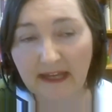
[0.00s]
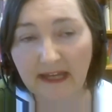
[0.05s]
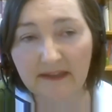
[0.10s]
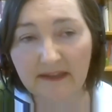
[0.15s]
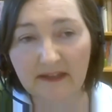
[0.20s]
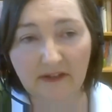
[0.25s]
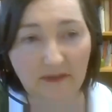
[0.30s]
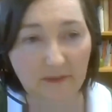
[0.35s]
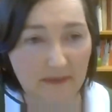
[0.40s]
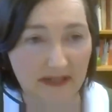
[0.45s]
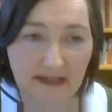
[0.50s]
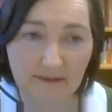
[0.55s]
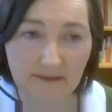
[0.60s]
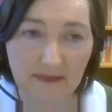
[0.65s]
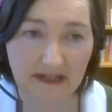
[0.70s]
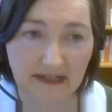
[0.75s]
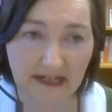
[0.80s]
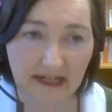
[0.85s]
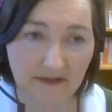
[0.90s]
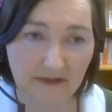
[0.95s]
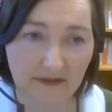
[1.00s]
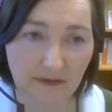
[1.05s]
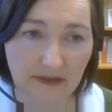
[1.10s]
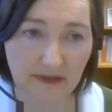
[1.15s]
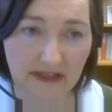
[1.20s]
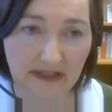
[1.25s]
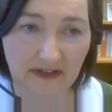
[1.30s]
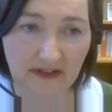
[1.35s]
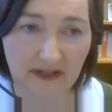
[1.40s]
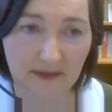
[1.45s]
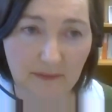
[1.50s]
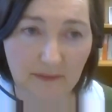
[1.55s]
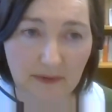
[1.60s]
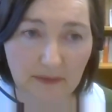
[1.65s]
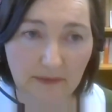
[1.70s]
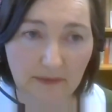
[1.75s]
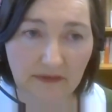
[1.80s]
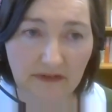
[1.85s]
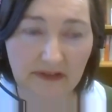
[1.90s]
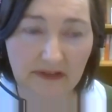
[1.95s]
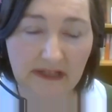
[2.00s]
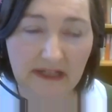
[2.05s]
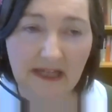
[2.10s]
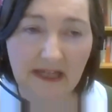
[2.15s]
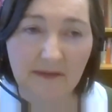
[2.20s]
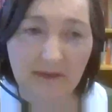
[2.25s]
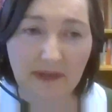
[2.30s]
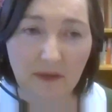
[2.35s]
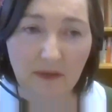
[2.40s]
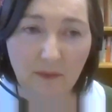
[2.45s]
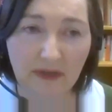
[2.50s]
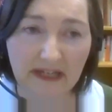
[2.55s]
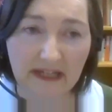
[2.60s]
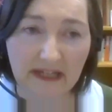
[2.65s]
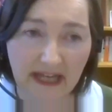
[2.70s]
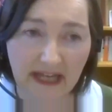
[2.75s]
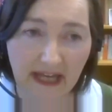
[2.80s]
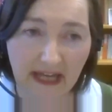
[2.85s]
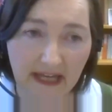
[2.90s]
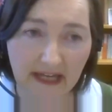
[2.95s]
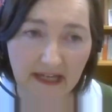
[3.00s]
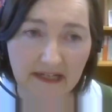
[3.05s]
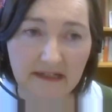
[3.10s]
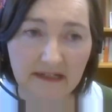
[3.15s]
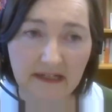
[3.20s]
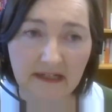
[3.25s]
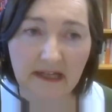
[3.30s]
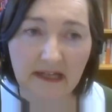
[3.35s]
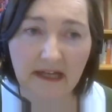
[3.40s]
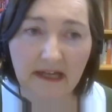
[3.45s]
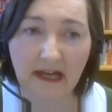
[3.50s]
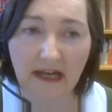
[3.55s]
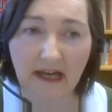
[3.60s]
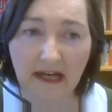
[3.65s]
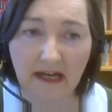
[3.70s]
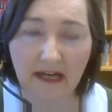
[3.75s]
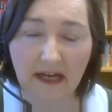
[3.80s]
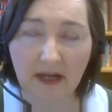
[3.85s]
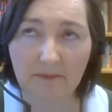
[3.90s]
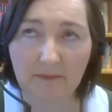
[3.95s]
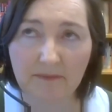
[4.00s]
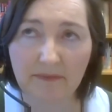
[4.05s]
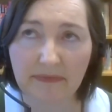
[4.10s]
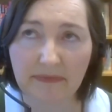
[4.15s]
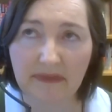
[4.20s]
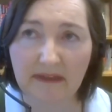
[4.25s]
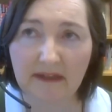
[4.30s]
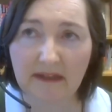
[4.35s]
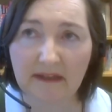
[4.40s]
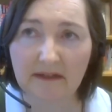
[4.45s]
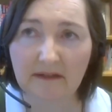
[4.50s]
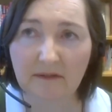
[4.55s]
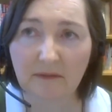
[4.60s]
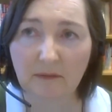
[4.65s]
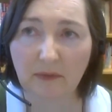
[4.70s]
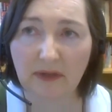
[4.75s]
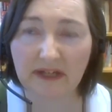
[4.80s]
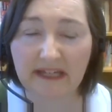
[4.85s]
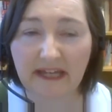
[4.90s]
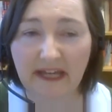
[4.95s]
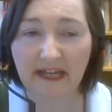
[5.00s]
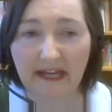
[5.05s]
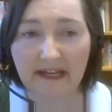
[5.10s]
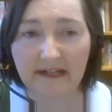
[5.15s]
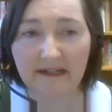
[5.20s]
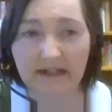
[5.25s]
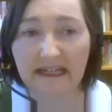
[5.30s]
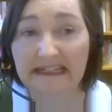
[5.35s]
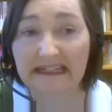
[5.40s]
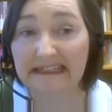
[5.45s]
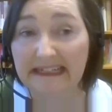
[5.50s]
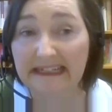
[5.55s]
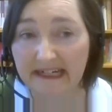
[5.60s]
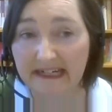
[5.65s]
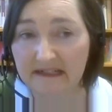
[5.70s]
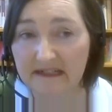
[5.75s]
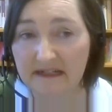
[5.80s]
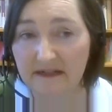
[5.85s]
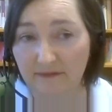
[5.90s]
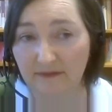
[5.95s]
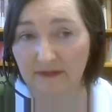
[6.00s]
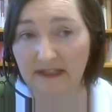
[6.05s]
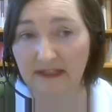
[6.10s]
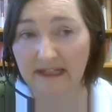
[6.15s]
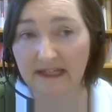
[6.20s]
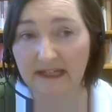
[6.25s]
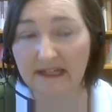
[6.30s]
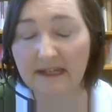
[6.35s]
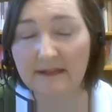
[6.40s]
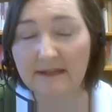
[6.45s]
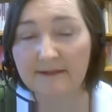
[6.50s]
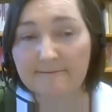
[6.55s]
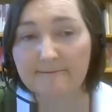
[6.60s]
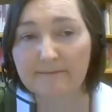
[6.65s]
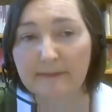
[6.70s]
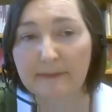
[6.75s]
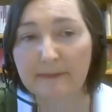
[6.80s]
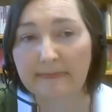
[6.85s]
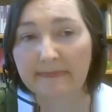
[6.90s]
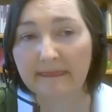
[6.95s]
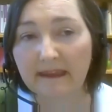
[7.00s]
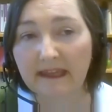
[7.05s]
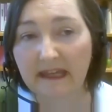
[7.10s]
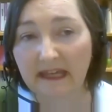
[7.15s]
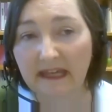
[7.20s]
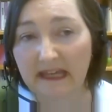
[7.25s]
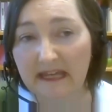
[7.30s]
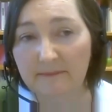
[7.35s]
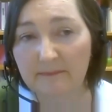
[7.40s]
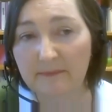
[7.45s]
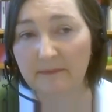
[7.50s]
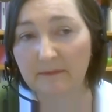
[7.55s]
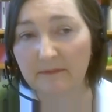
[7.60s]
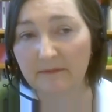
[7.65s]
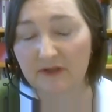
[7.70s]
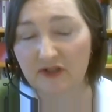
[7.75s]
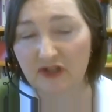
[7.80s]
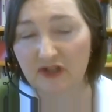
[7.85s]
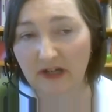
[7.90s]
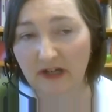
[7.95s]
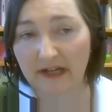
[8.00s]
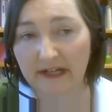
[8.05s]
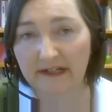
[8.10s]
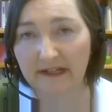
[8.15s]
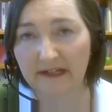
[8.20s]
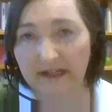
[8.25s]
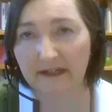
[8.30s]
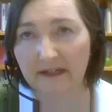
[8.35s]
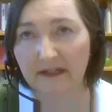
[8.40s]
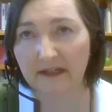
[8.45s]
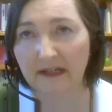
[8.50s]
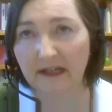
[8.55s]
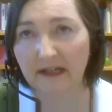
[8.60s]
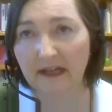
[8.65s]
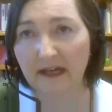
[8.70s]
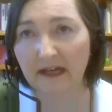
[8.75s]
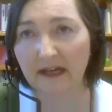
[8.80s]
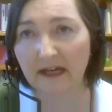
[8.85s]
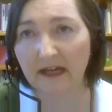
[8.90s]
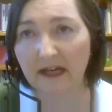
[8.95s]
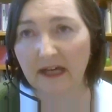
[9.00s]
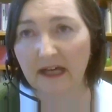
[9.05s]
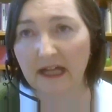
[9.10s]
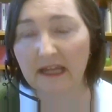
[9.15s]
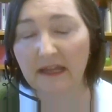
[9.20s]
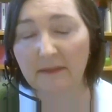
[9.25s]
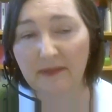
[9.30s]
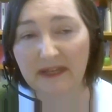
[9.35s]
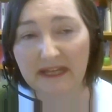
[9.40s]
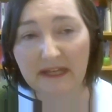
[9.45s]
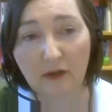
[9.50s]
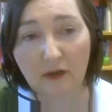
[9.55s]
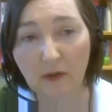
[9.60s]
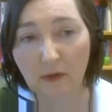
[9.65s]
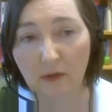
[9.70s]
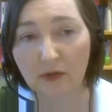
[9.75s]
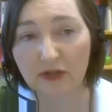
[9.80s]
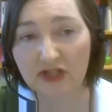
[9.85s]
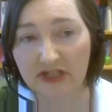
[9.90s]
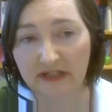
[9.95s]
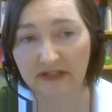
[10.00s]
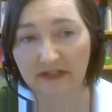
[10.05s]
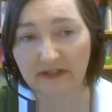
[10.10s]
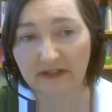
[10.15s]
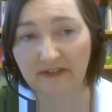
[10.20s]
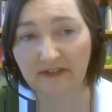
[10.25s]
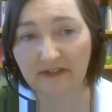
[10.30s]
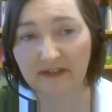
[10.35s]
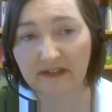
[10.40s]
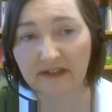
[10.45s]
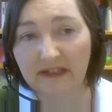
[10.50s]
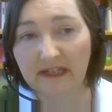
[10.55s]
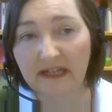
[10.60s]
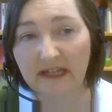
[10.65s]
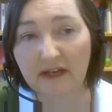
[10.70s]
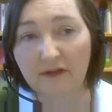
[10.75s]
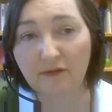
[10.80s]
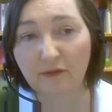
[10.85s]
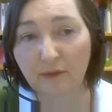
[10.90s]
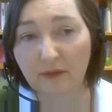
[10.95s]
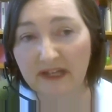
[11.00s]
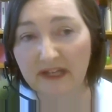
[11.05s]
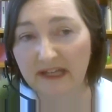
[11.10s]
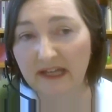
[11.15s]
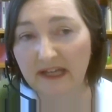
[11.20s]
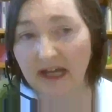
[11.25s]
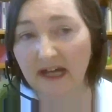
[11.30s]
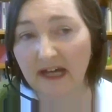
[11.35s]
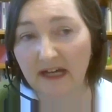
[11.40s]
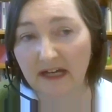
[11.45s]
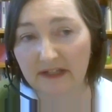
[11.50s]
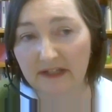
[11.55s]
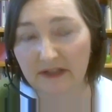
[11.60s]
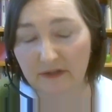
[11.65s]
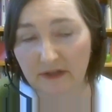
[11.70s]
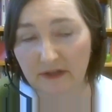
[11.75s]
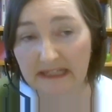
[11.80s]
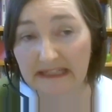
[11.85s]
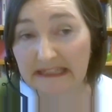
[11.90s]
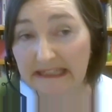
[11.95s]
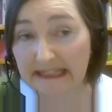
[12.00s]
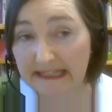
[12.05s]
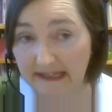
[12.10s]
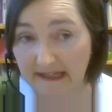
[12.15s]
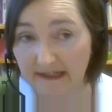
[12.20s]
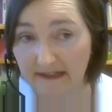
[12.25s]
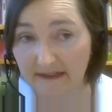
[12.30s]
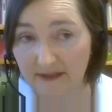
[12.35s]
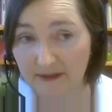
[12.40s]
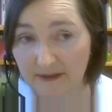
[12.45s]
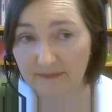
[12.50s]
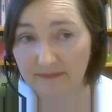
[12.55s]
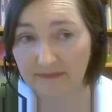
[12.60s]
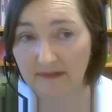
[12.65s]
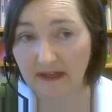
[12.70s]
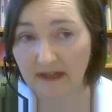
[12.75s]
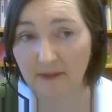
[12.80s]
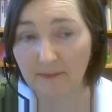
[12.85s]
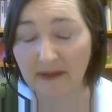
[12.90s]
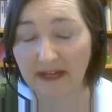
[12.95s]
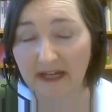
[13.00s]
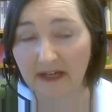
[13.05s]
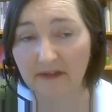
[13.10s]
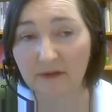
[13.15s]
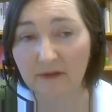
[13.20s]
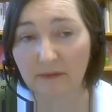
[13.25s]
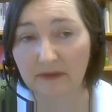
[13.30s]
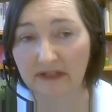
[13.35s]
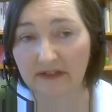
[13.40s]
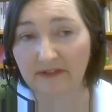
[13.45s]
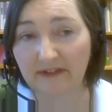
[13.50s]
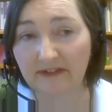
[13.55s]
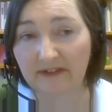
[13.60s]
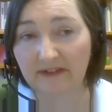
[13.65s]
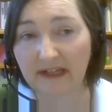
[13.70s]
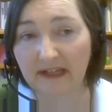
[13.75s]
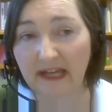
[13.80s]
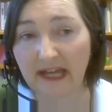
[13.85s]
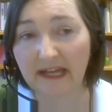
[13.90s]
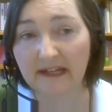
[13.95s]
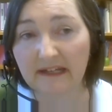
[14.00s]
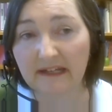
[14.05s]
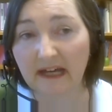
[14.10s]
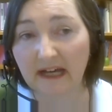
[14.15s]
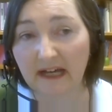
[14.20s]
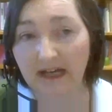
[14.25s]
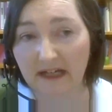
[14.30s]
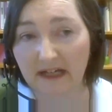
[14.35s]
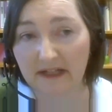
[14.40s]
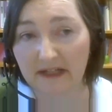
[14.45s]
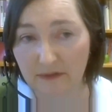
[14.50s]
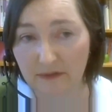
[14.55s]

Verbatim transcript: and there's many many other examples but we can um, we can collectively keep China uh, being cautious if we are clear about the risk and are